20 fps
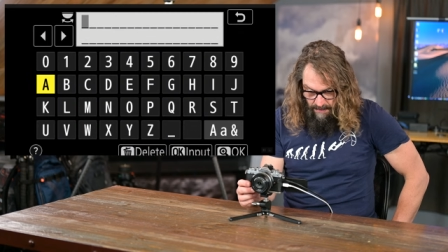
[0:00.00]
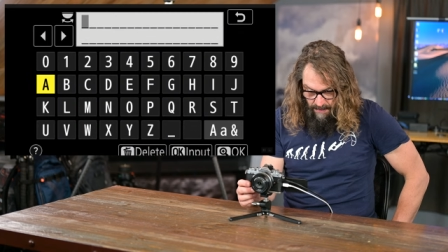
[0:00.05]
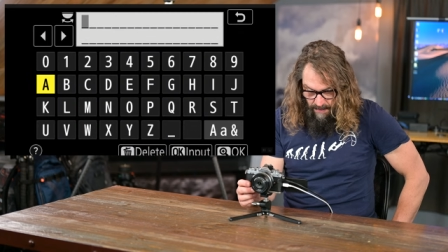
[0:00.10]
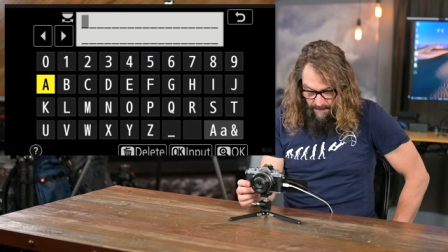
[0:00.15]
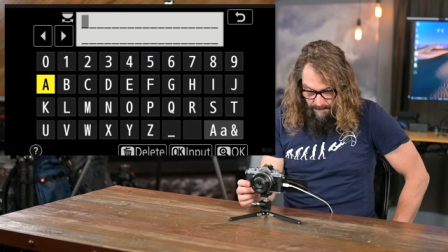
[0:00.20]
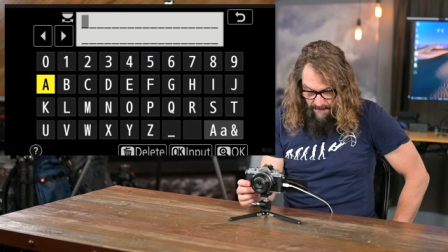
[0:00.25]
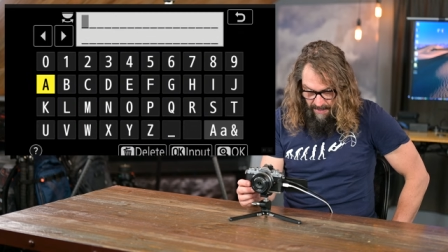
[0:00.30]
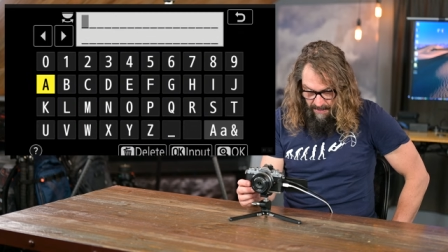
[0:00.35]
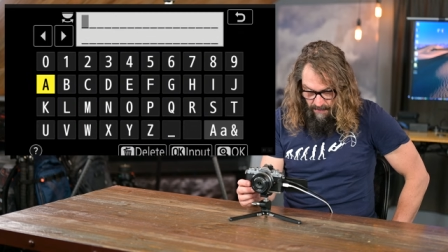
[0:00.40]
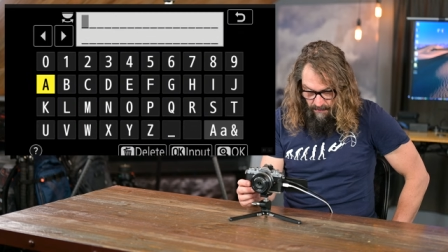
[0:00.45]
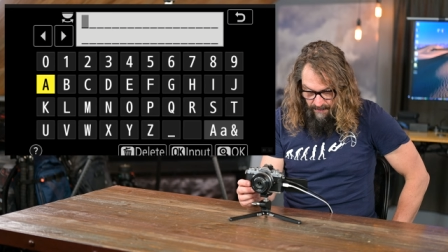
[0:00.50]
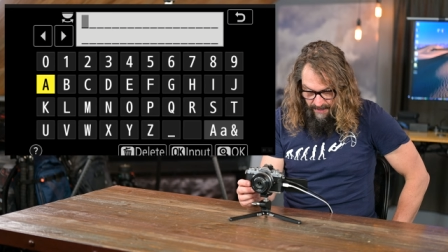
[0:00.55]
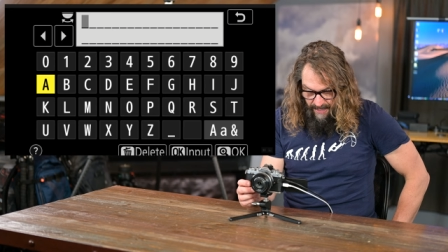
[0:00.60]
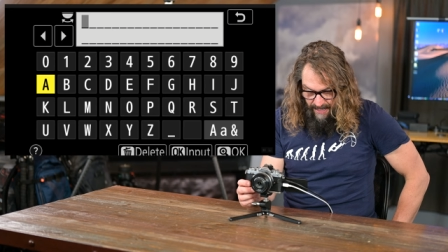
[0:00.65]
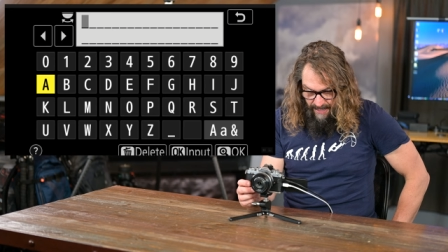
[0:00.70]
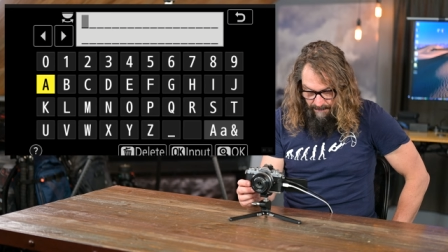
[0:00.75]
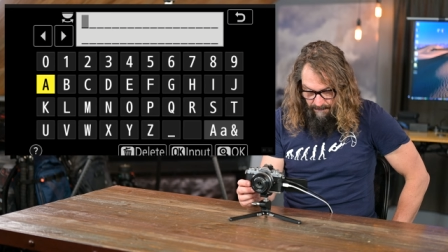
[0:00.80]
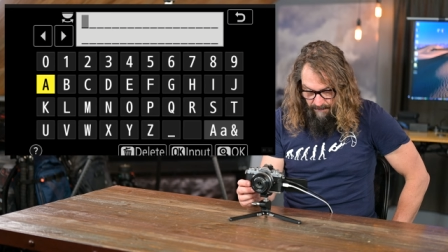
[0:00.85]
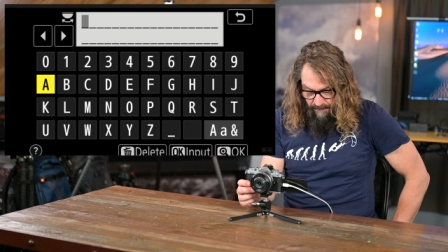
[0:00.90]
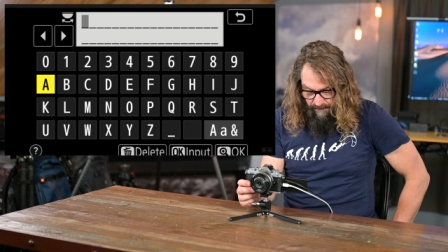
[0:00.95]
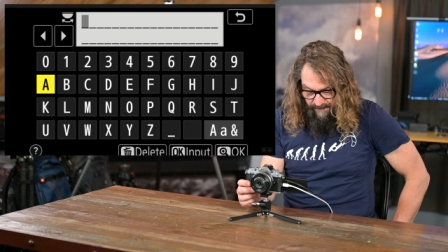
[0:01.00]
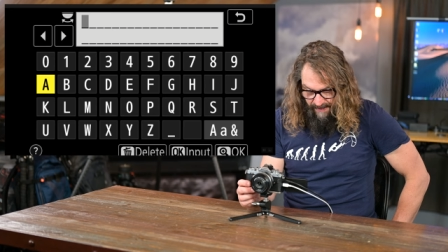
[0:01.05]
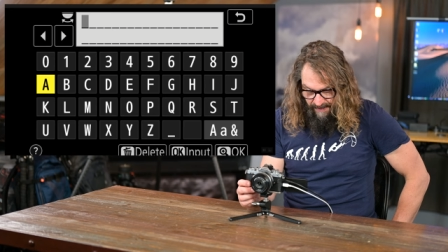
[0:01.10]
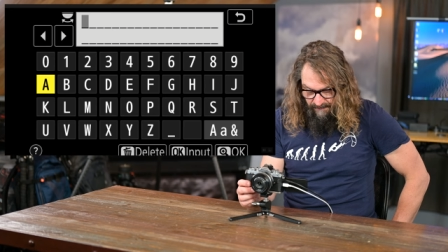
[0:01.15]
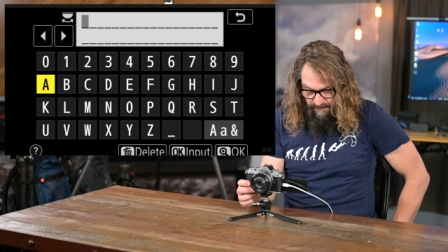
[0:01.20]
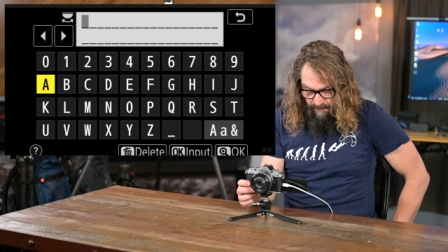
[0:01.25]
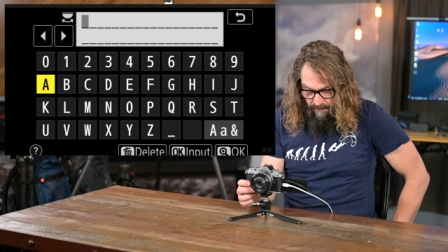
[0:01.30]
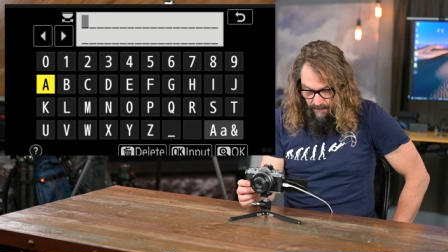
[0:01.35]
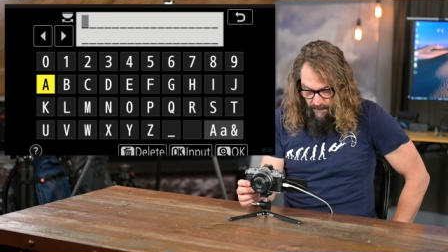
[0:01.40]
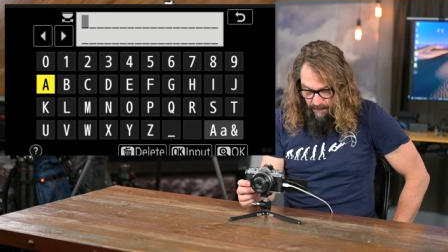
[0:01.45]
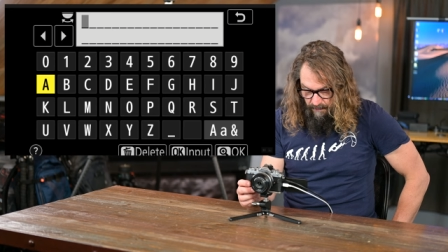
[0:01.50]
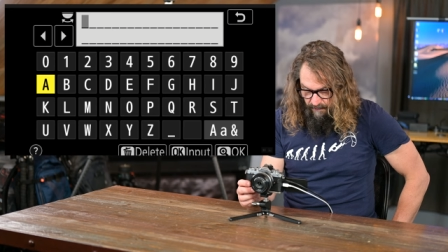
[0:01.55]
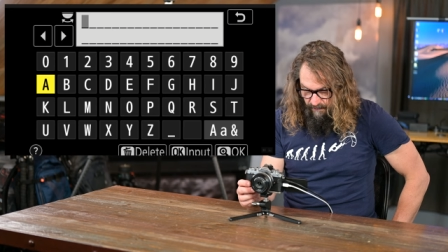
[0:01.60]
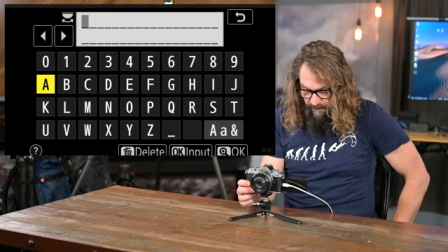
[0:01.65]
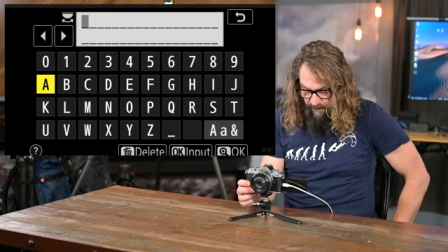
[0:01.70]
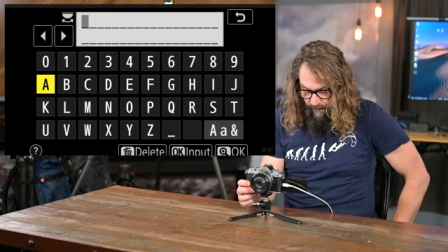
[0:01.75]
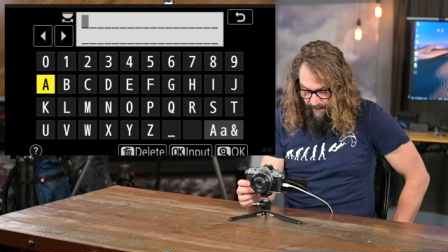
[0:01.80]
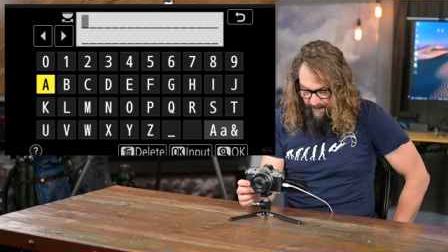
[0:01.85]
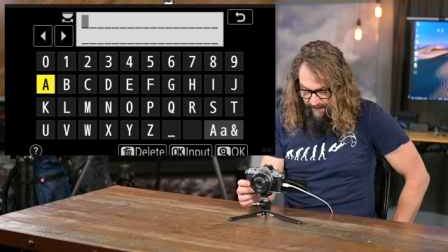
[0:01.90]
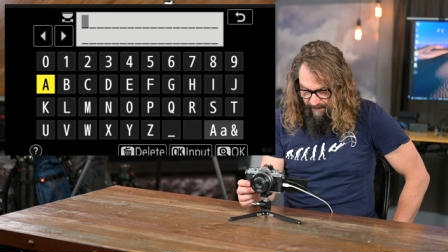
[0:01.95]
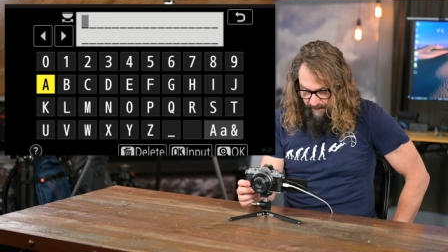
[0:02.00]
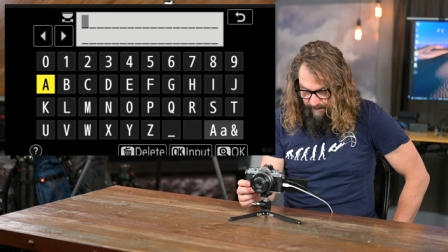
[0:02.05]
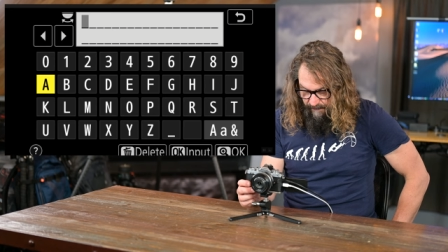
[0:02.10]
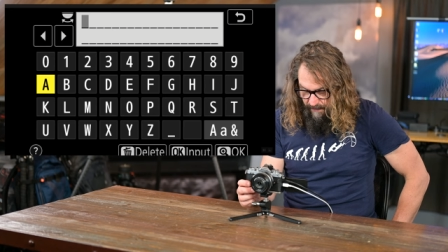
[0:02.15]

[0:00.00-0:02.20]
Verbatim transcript: on my own cameras. That's your own choice.